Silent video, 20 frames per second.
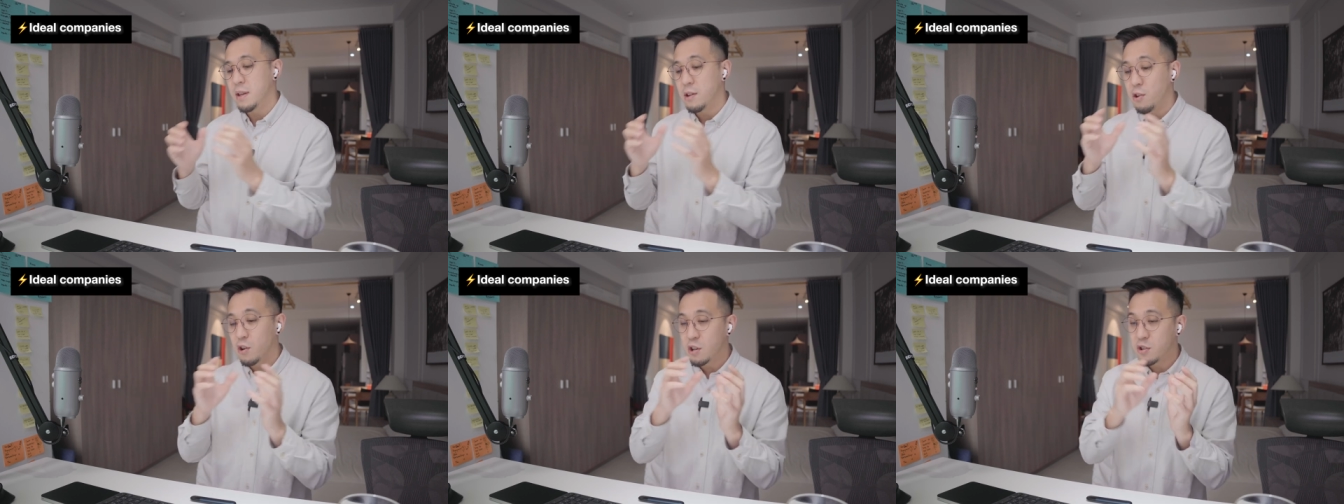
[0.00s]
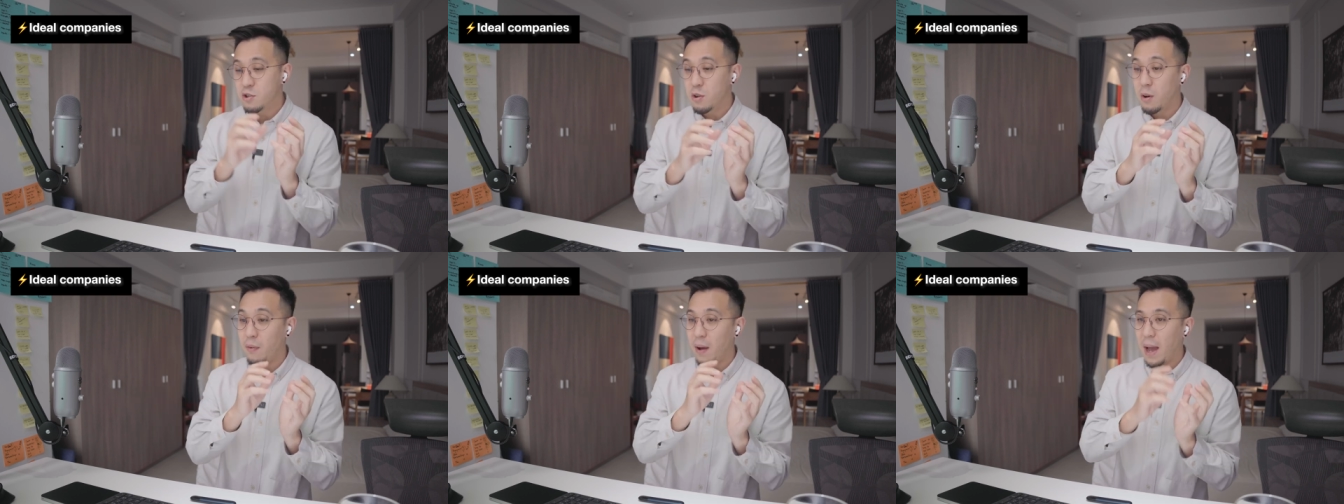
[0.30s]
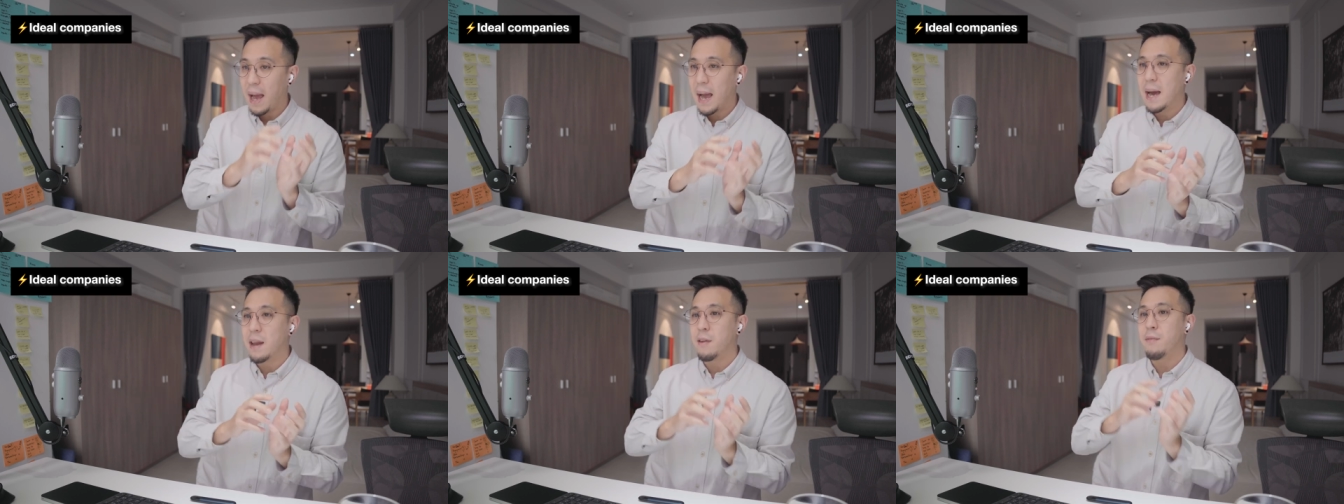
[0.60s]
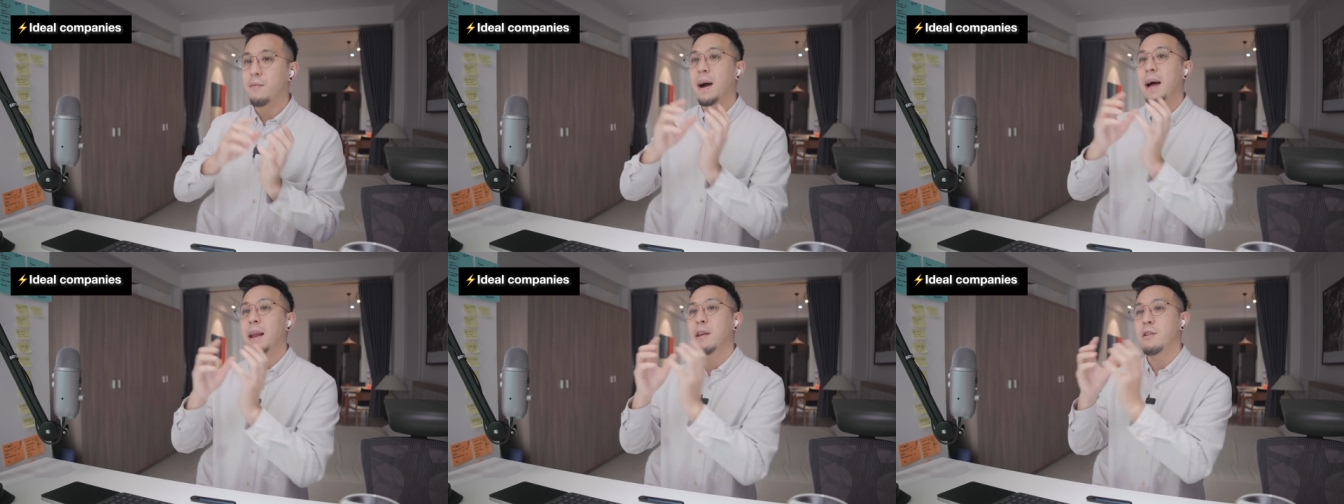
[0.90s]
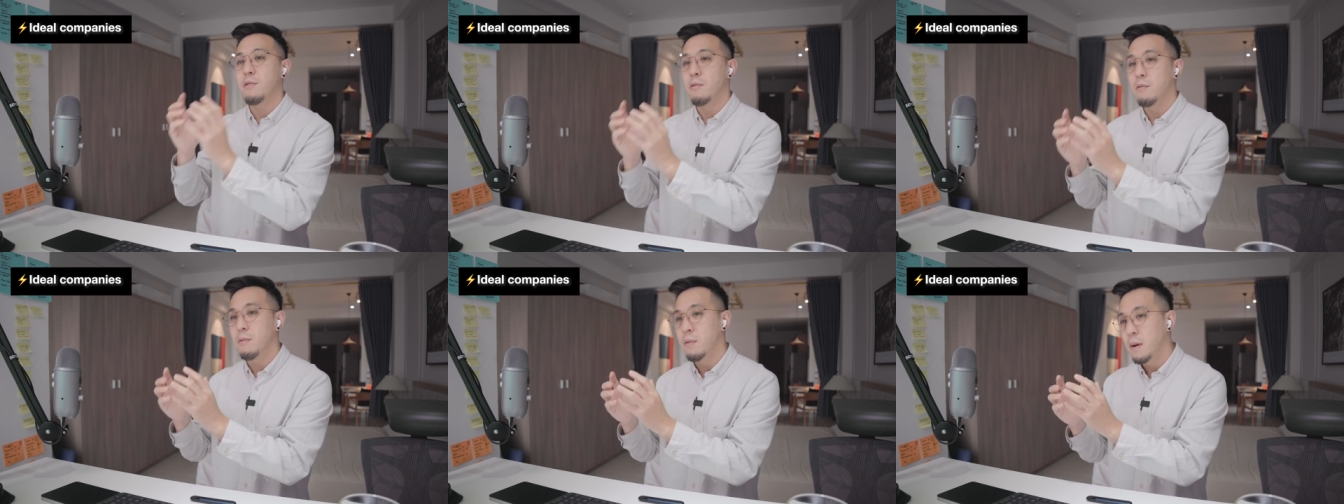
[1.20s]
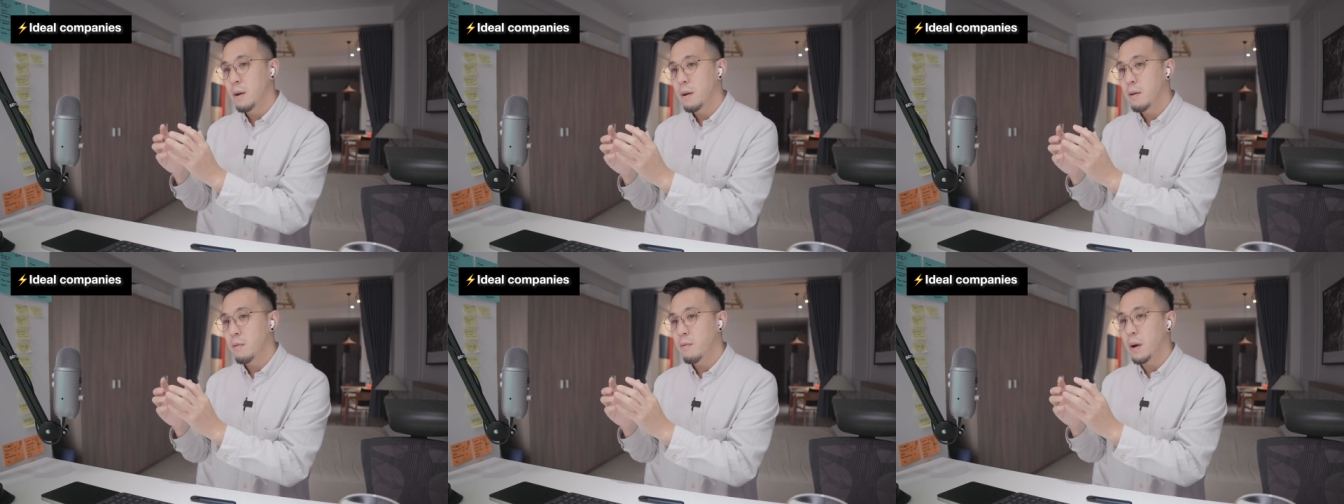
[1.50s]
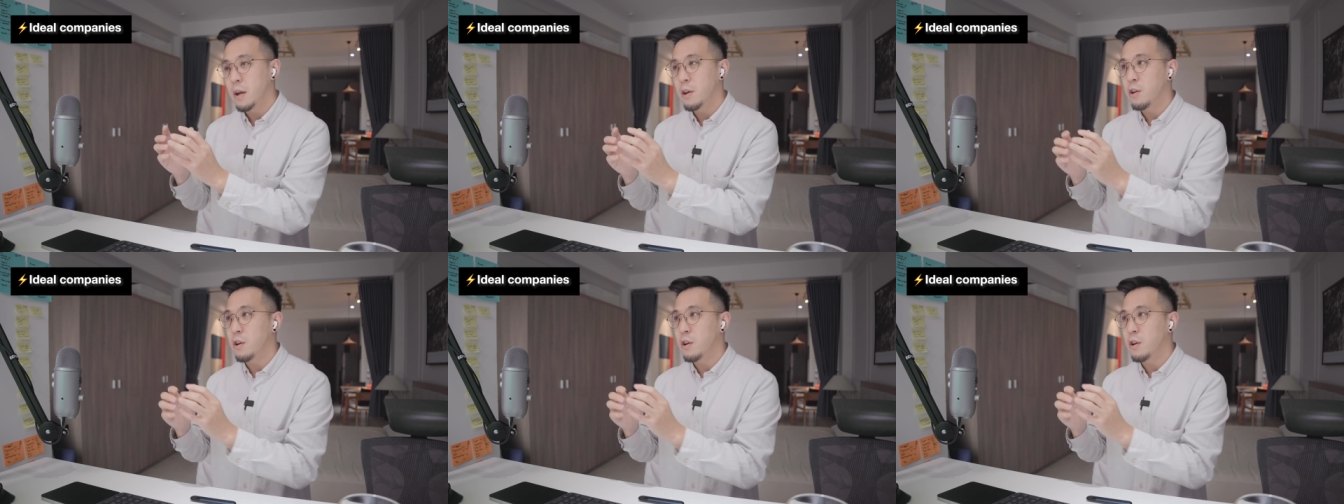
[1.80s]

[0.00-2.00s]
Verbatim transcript: and you can sort of add value, right?